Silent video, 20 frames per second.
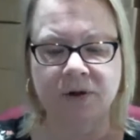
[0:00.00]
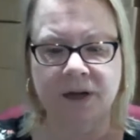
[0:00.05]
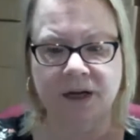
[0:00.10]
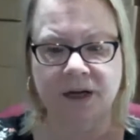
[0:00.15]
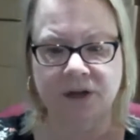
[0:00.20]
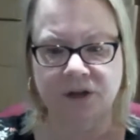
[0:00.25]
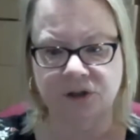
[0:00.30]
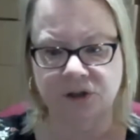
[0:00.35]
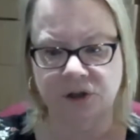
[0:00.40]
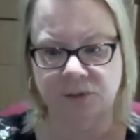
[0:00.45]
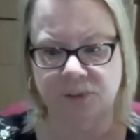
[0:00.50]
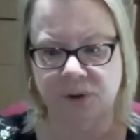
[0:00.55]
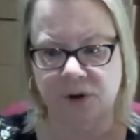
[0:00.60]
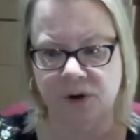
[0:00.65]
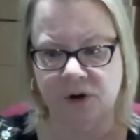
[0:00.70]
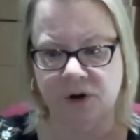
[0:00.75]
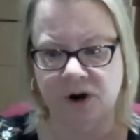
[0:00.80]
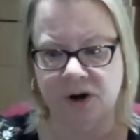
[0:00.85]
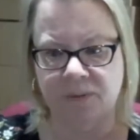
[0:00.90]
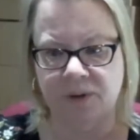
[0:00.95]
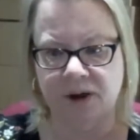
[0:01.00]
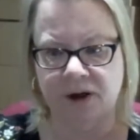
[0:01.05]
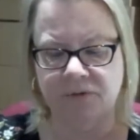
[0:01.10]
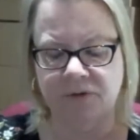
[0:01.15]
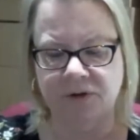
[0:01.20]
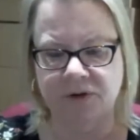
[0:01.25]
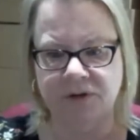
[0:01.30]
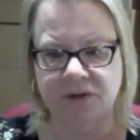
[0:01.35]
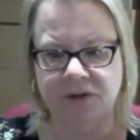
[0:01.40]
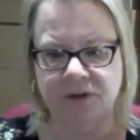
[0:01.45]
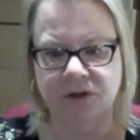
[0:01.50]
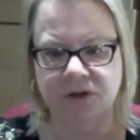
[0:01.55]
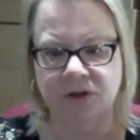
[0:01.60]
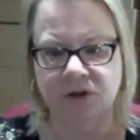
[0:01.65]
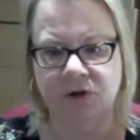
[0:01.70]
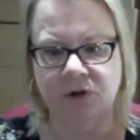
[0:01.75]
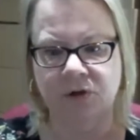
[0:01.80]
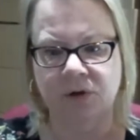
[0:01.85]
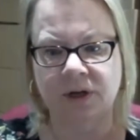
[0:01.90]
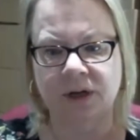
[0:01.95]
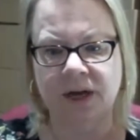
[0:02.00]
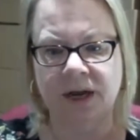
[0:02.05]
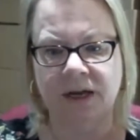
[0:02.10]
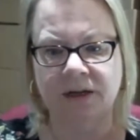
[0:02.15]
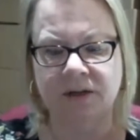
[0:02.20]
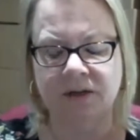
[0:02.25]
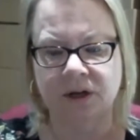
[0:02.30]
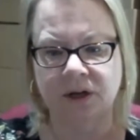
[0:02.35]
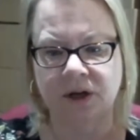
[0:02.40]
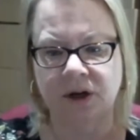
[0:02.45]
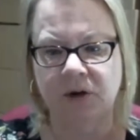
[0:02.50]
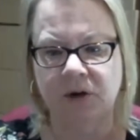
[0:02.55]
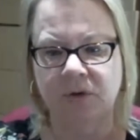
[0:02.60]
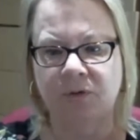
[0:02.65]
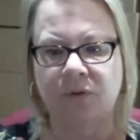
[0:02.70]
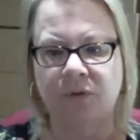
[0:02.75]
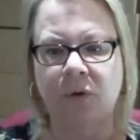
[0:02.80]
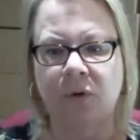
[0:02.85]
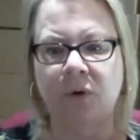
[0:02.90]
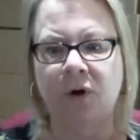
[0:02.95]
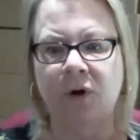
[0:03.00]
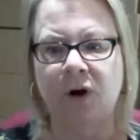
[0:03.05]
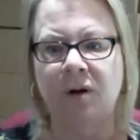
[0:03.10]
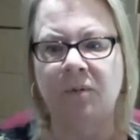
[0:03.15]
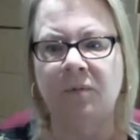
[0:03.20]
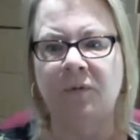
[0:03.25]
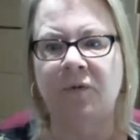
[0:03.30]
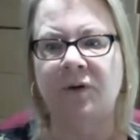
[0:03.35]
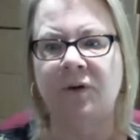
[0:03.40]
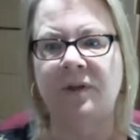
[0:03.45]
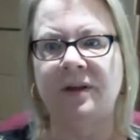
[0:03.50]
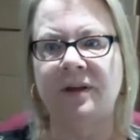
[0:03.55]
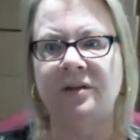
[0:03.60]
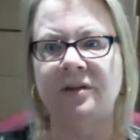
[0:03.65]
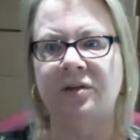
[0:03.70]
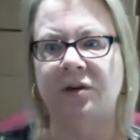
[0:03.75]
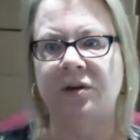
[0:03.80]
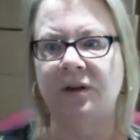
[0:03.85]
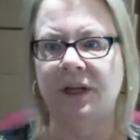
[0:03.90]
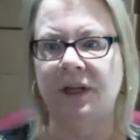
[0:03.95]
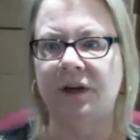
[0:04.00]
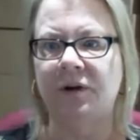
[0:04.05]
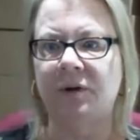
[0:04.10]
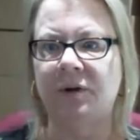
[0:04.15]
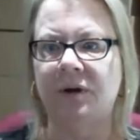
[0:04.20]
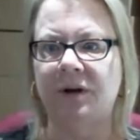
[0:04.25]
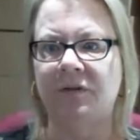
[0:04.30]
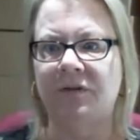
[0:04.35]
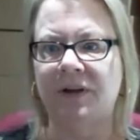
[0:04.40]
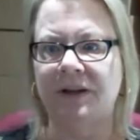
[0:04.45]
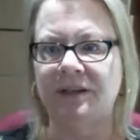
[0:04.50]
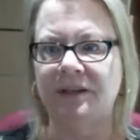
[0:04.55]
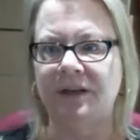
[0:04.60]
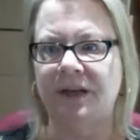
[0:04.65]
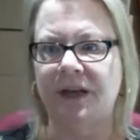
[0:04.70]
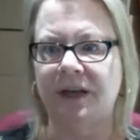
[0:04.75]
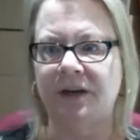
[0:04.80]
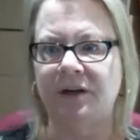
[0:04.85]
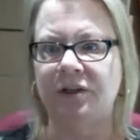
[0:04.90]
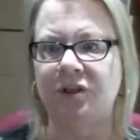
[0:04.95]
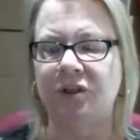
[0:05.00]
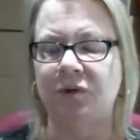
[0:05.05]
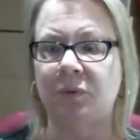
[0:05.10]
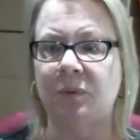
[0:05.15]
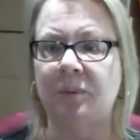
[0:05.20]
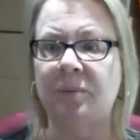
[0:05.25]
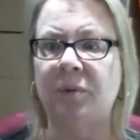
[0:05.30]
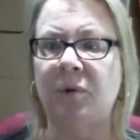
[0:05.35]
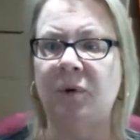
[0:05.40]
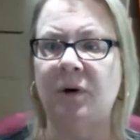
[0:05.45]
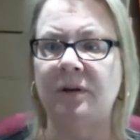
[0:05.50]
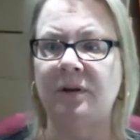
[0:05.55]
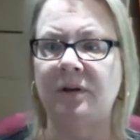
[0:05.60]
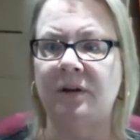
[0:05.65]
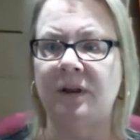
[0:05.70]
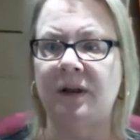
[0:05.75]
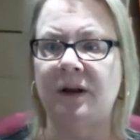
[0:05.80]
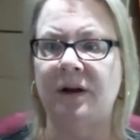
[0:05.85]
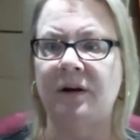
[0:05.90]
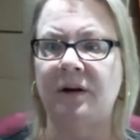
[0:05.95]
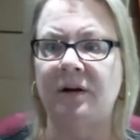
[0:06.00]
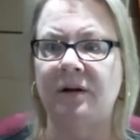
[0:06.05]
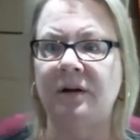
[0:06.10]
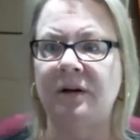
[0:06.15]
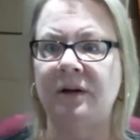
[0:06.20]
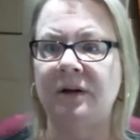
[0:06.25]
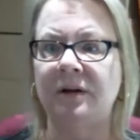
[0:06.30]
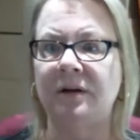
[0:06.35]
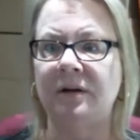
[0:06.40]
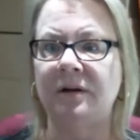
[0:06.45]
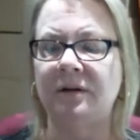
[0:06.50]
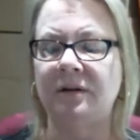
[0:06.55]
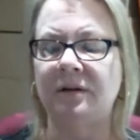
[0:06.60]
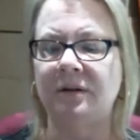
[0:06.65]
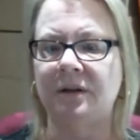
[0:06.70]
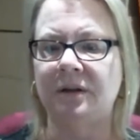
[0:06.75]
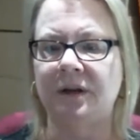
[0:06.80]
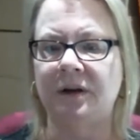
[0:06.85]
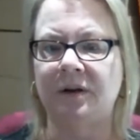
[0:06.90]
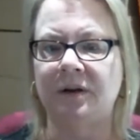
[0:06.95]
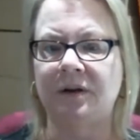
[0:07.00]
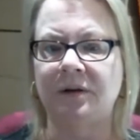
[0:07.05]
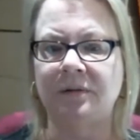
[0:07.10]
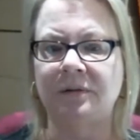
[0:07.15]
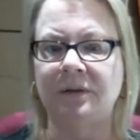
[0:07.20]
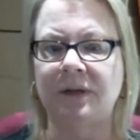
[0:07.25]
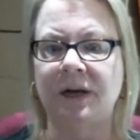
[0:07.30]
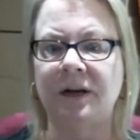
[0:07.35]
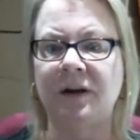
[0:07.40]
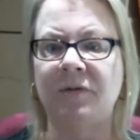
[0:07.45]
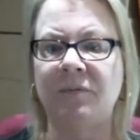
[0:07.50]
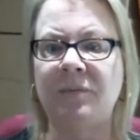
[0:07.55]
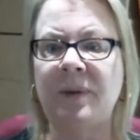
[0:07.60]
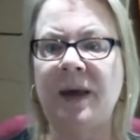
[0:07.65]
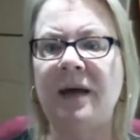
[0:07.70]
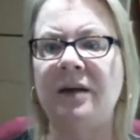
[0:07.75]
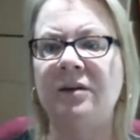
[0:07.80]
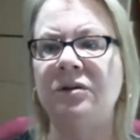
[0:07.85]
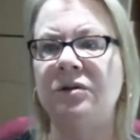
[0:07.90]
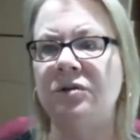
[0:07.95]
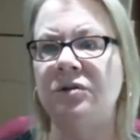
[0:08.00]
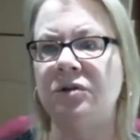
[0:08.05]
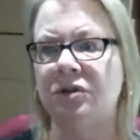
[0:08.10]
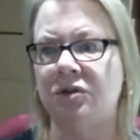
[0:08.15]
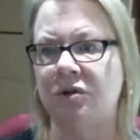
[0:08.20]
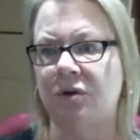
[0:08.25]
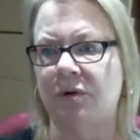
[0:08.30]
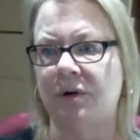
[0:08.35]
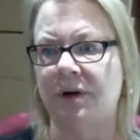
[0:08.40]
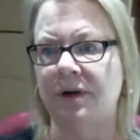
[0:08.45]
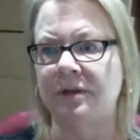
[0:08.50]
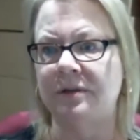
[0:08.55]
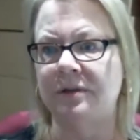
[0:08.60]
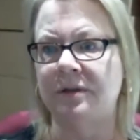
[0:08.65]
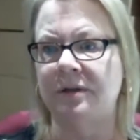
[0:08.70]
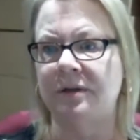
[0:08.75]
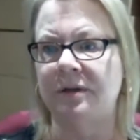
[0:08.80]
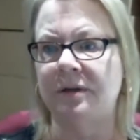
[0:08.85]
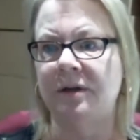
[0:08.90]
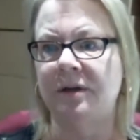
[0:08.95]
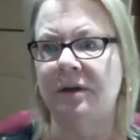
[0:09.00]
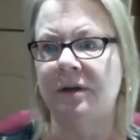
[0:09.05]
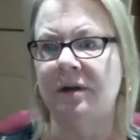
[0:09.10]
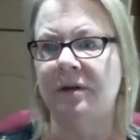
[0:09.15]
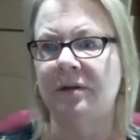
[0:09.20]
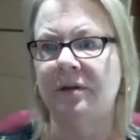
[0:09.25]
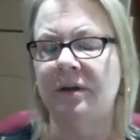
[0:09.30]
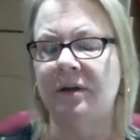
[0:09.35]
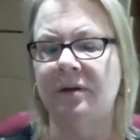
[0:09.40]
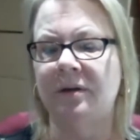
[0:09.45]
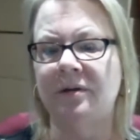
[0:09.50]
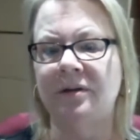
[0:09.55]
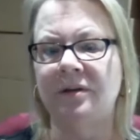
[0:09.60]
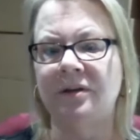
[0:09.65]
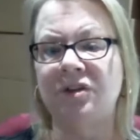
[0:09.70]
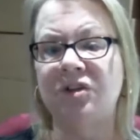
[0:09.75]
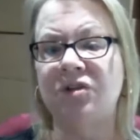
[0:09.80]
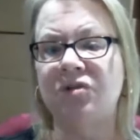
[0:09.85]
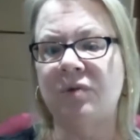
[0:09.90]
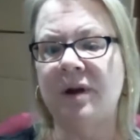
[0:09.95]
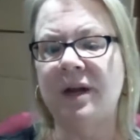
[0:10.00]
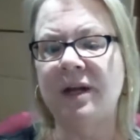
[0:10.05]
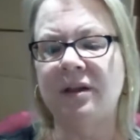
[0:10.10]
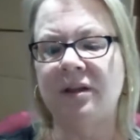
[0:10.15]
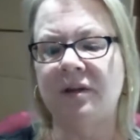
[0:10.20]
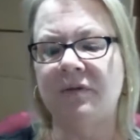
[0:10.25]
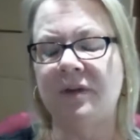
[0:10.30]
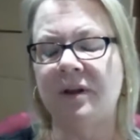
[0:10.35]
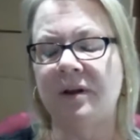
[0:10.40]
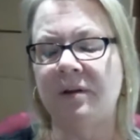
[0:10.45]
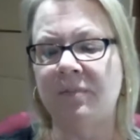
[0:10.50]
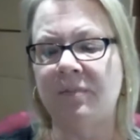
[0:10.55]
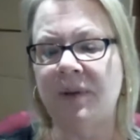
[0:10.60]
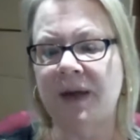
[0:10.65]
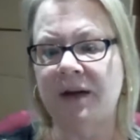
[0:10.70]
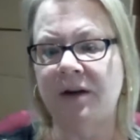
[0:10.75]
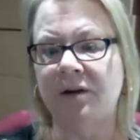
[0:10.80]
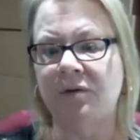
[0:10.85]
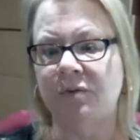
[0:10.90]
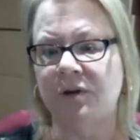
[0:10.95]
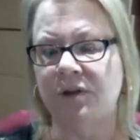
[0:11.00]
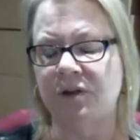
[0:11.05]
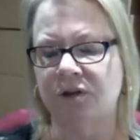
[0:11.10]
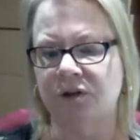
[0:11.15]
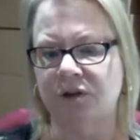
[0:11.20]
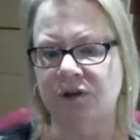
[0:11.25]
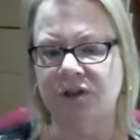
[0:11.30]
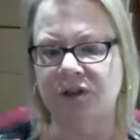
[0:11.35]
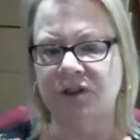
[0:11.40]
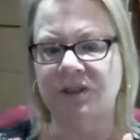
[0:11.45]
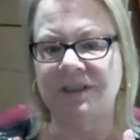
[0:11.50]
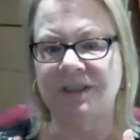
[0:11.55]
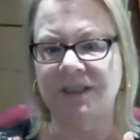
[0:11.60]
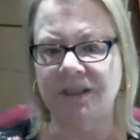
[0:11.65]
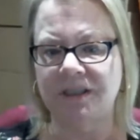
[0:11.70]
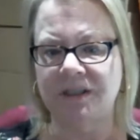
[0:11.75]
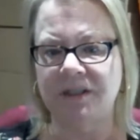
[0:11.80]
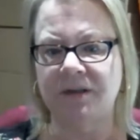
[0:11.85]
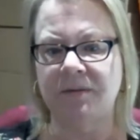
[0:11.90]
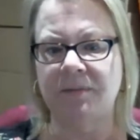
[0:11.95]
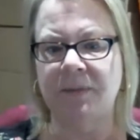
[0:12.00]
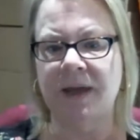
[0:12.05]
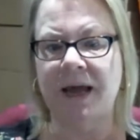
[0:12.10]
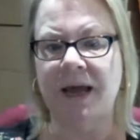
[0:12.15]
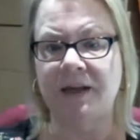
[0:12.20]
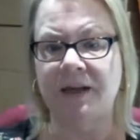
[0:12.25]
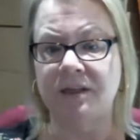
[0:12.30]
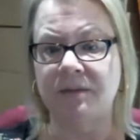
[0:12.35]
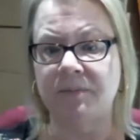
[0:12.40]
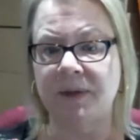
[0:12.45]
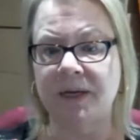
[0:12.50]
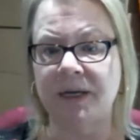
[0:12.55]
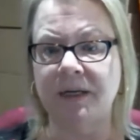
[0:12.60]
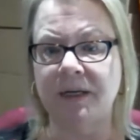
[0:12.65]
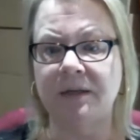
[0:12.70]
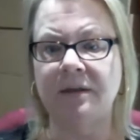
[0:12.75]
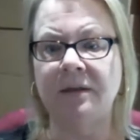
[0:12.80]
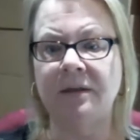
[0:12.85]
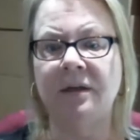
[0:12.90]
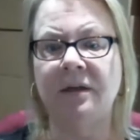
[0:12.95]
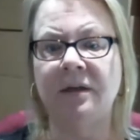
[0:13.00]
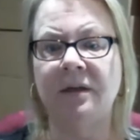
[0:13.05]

national program offices to create a forum for this early career investigator to report their kind of bad news stories. The strength of an embedded research system has been